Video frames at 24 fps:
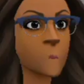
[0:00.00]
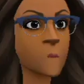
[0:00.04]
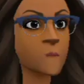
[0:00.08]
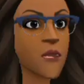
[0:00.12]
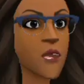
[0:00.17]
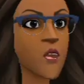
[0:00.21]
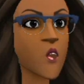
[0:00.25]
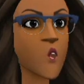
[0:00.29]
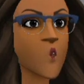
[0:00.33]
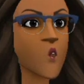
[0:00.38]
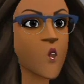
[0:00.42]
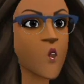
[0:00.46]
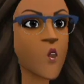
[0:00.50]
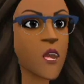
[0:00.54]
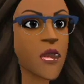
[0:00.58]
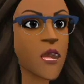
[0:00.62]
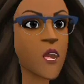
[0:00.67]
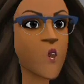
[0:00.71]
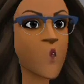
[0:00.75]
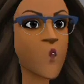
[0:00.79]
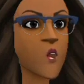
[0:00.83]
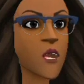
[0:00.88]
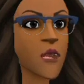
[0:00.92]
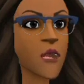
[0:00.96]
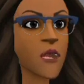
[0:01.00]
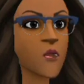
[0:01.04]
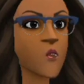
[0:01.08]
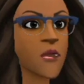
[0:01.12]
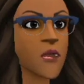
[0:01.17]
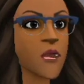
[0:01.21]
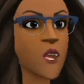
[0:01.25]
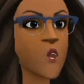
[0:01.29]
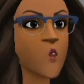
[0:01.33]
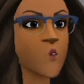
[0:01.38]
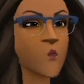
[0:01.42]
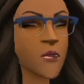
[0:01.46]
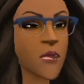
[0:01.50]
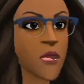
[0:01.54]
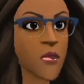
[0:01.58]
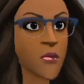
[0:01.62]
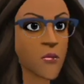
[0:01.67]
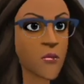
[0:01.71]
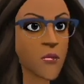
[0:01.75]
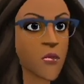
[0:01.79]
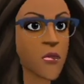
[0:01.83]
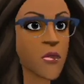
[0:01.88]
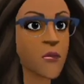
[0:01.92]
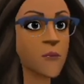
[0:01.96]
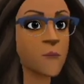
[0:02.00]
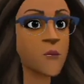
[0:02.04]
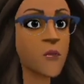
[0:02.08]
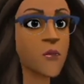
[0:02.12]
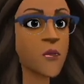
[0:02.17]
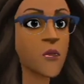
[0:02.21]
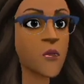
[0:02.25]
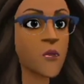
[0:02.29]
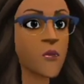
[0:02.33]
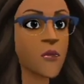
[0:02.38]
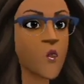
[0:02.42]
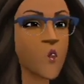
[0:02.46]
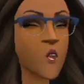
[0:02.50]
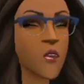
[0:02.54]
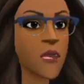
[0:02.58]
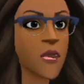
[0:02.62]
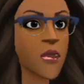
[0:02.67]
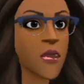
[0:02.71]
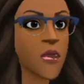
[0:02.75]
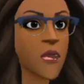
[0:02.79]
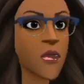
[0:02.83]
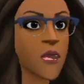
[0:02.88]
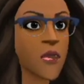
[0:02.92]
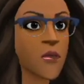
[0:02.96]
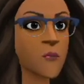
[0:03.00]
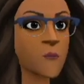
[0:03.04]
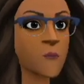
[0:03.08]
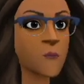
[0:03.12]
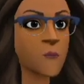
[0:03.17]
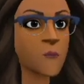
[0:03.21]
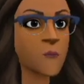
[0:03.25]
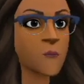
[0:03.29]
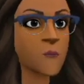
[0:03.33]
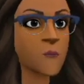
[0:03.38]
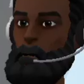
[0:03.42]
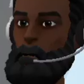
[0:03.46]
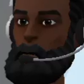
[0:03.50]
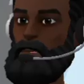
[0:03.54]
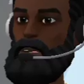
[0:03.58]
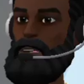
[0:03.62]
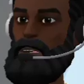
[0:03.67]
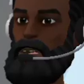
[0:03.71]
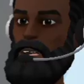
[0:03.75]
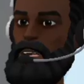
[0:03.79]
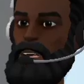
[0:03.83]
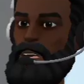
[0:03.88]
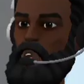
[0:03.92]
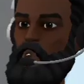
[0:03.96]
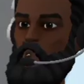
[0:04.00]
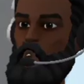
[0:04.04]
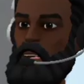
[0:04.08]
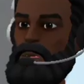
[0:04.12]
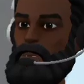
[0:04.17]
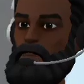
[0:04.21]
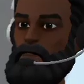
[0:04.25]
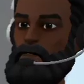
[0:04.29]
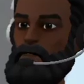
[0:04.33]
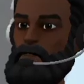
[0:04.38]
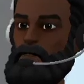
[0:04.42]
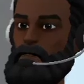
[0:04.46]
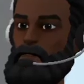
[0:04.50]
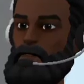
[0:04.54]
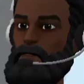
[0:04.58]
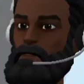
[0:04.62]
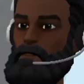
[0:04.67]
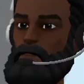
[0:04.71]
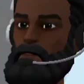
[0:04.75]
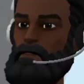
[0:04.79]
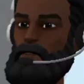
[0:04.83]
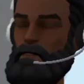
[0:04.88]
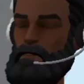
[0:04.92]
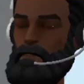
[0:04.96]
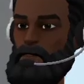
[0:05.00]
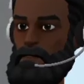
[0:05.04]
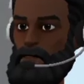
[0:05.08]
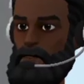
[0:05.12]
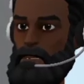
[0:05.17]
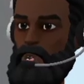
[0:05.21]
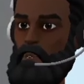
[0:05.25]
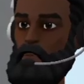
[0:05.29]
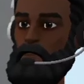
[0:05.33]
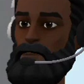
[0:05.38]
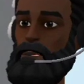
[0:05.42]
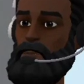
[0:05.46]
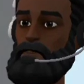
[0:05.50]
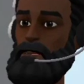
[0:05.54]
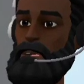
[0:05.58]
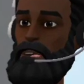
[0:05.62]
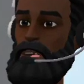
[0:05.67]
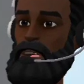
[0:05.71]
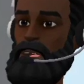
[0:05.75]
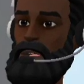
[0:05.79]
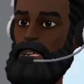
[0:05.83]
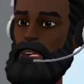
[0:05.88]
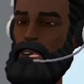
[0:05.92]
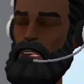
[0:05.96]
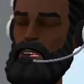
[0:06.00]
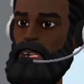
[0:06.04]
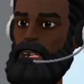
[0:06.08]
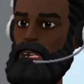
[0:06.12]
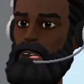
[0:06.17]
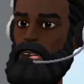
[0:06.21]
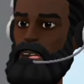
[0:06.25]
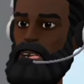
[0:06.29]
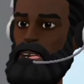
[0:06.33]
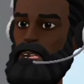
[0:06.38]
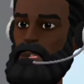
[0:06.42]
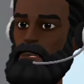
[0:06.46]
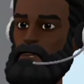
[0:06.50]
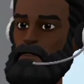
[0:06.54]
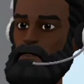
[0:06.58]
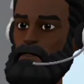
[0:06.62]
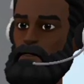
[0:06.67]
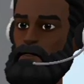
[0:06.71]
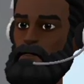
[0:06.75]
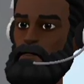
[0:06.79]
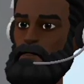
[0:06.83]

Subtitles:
How long are we going to sit idly by and do nothing? There's the door. Goodbye, Mrs. Livingston.